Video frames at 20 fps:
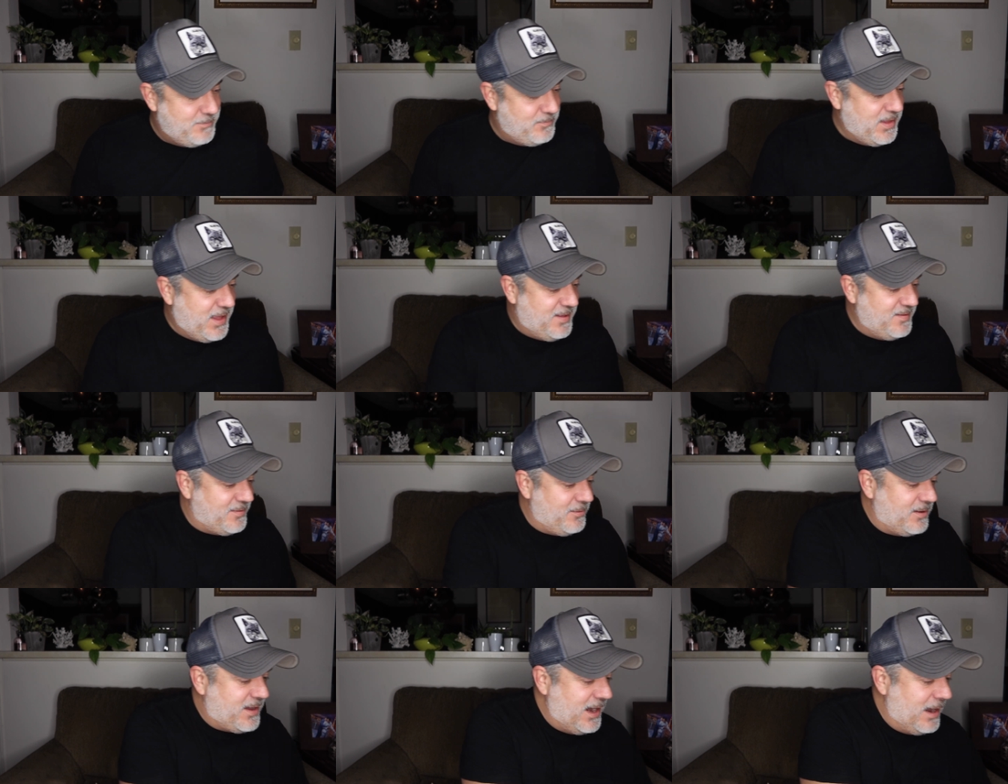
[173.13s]

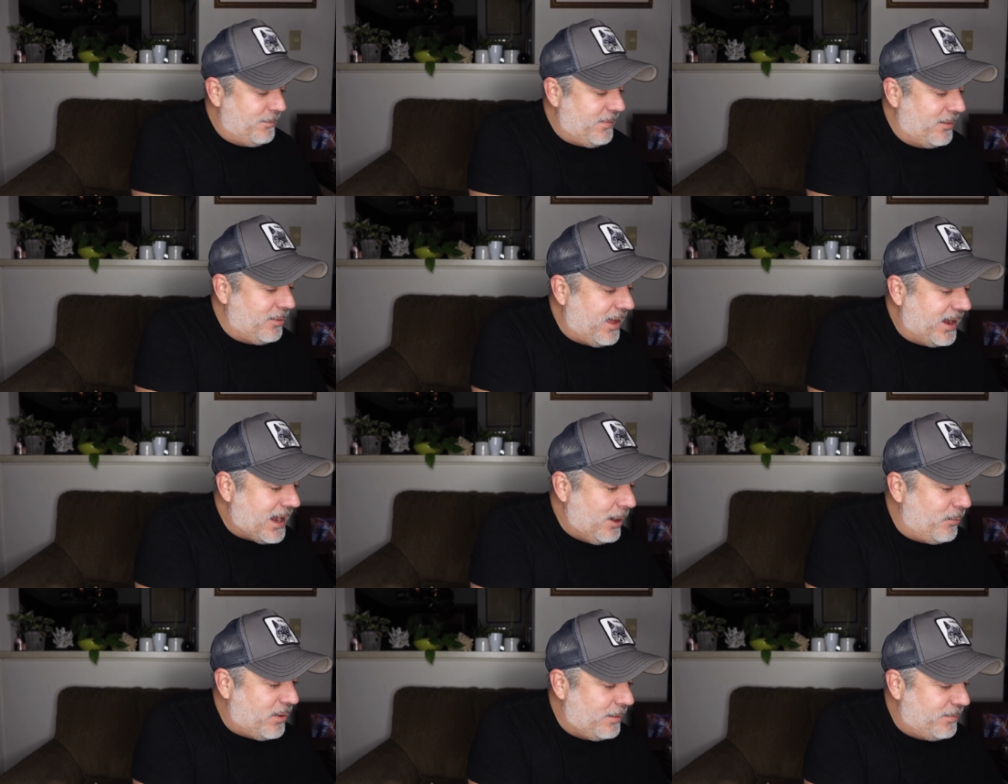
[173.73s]
He's looking at me
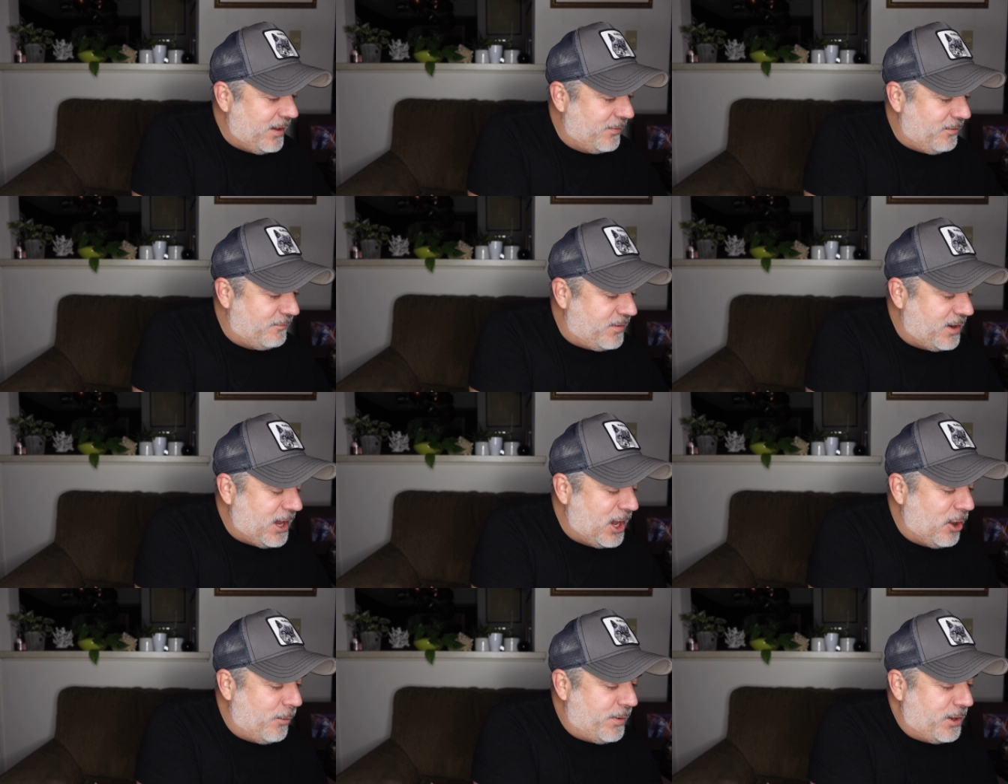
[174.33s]
like, I want to be in the
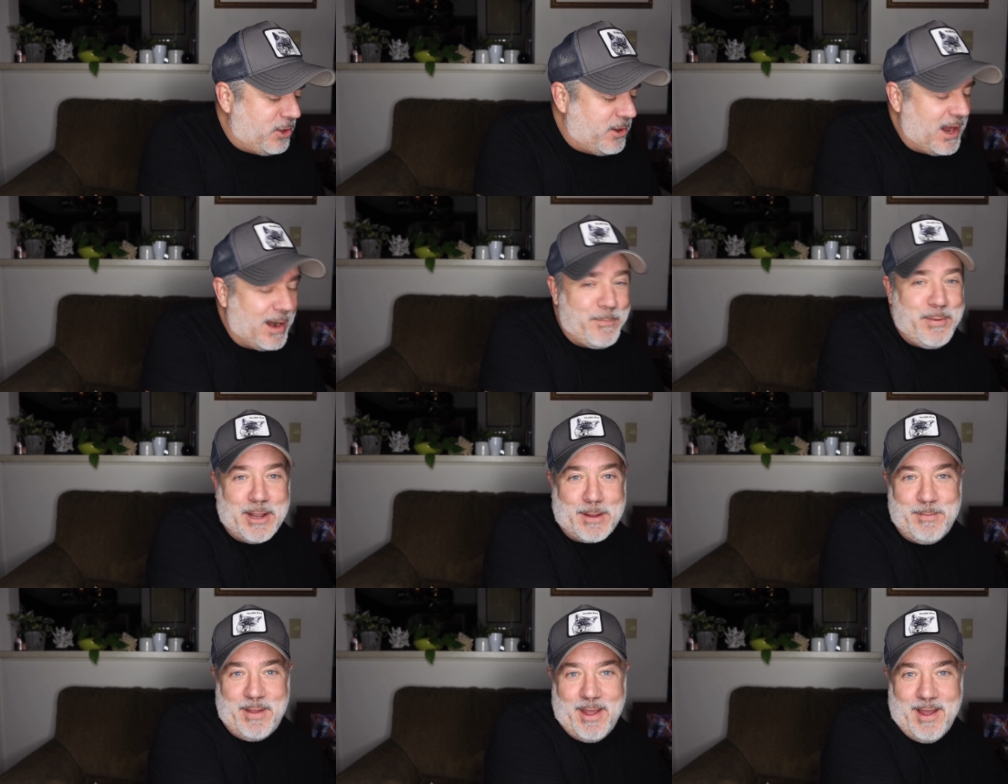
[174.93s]
video, but you got to
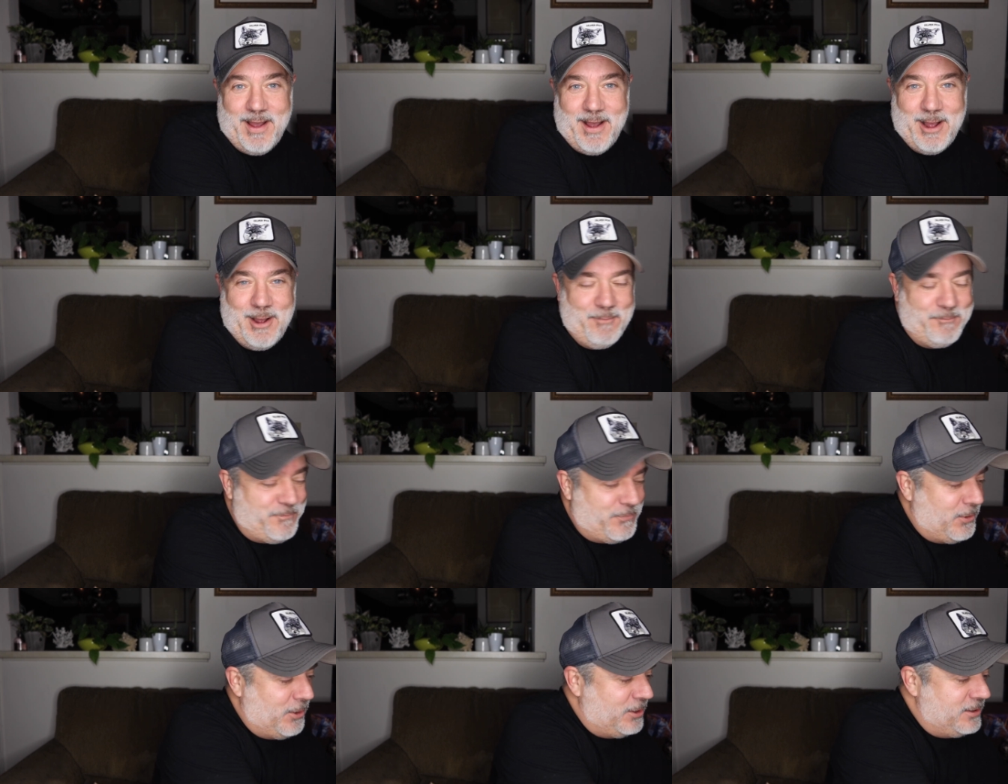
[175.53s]
pick me
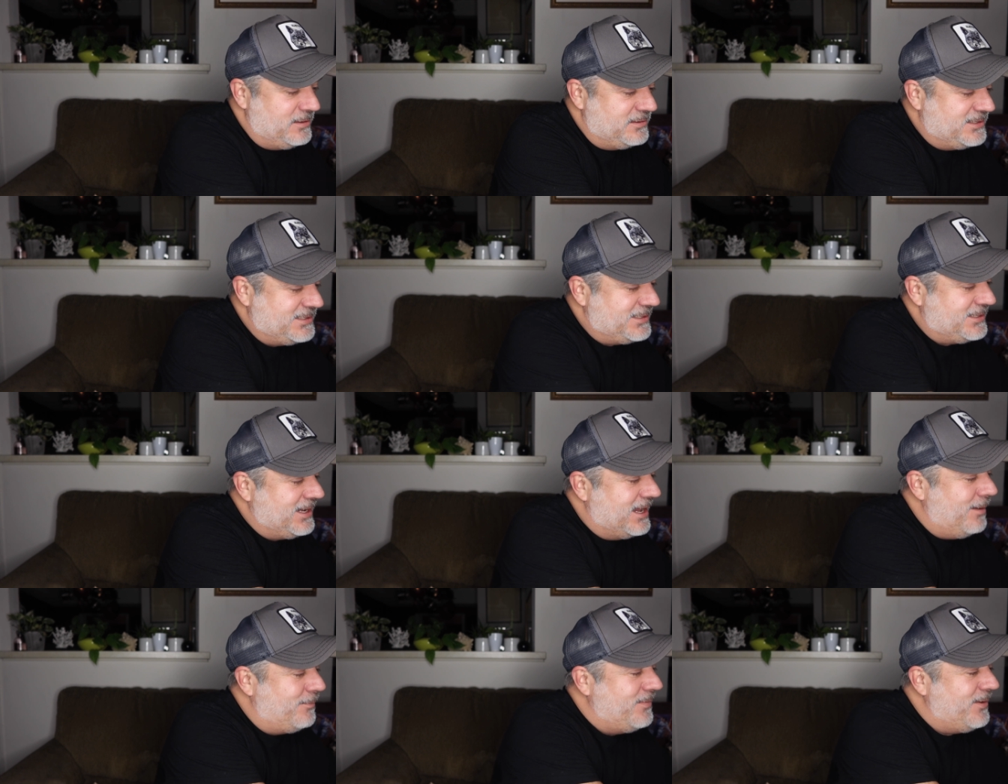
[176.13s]
up
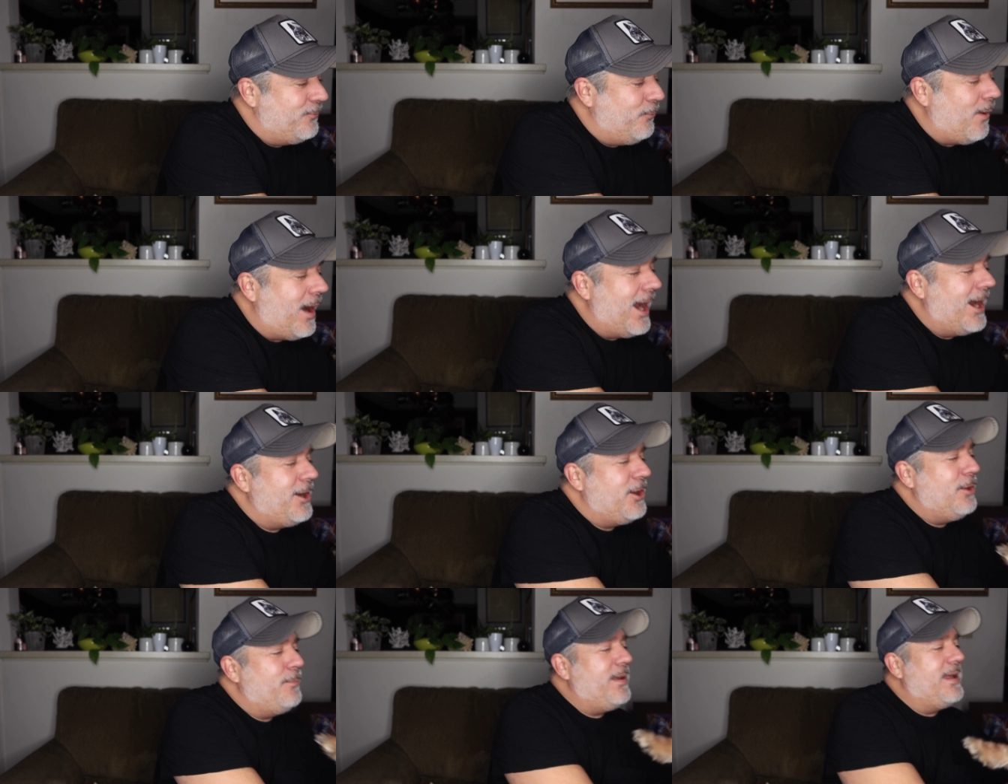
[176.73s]
first. Come,
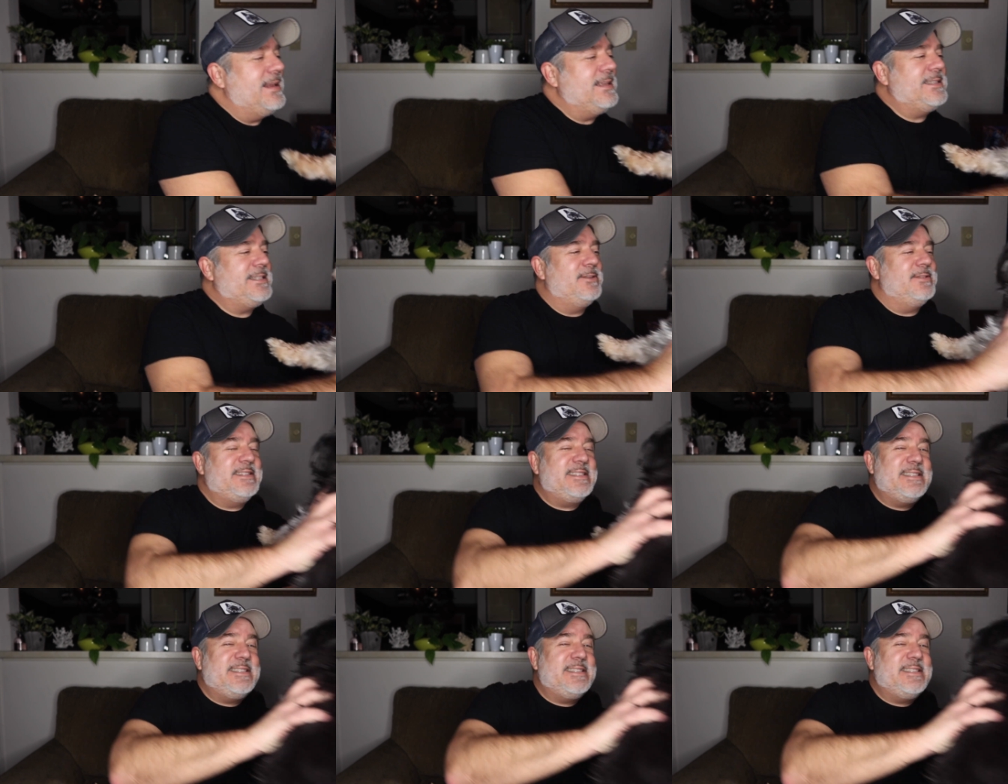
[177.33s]
why are you being so